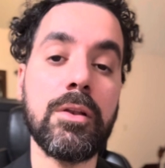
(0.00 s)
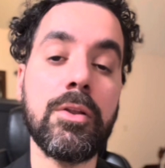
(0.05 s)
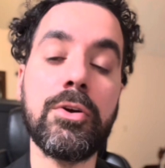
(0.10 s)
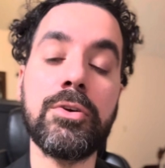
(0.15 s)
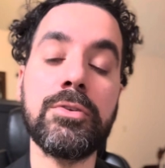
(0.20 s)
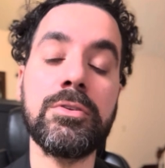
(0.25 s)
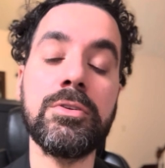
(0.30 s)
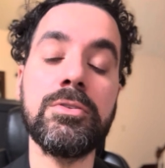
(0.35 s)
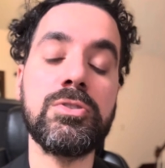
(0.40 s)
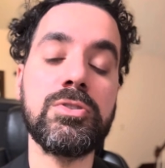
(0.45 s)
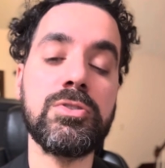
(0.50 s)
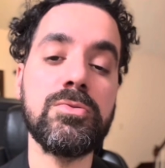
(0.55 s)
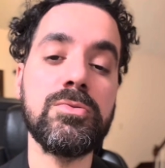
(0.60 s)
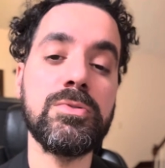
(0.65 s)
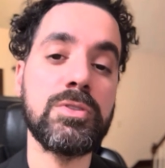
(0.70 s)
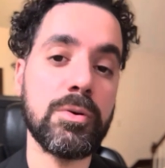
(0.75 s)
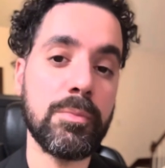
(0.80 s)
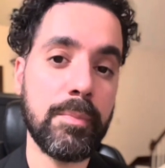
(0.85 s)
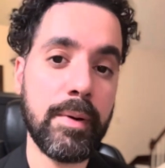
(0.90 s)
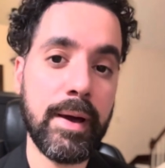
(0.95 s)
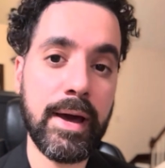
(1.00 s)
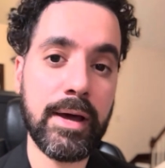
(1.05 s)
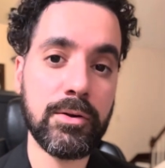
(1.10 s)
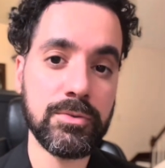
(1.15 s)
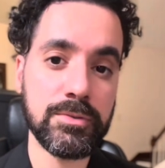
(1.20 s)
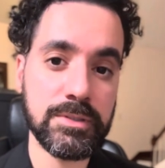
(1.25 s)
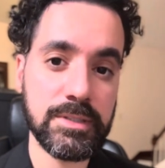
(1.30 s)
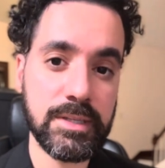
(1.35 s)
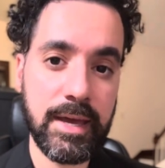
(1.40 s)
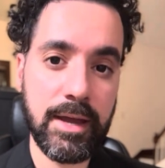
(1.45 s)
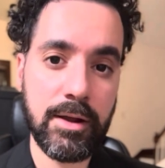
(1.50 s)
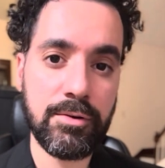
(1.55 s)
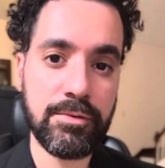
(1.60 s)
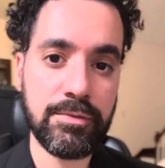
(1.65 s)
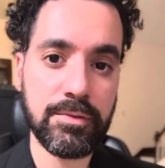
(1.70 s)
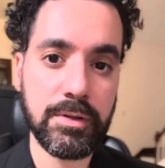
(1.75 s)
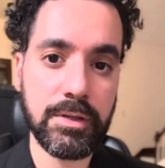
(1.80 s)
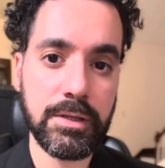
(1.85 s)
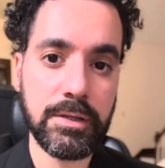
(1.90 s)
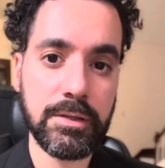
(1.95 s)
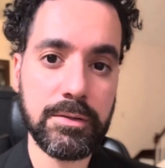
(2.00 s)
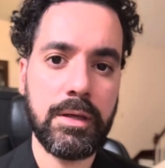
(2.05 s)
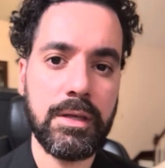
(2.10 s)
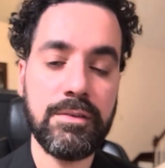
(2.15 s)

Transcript: learn to choose your battles carefully.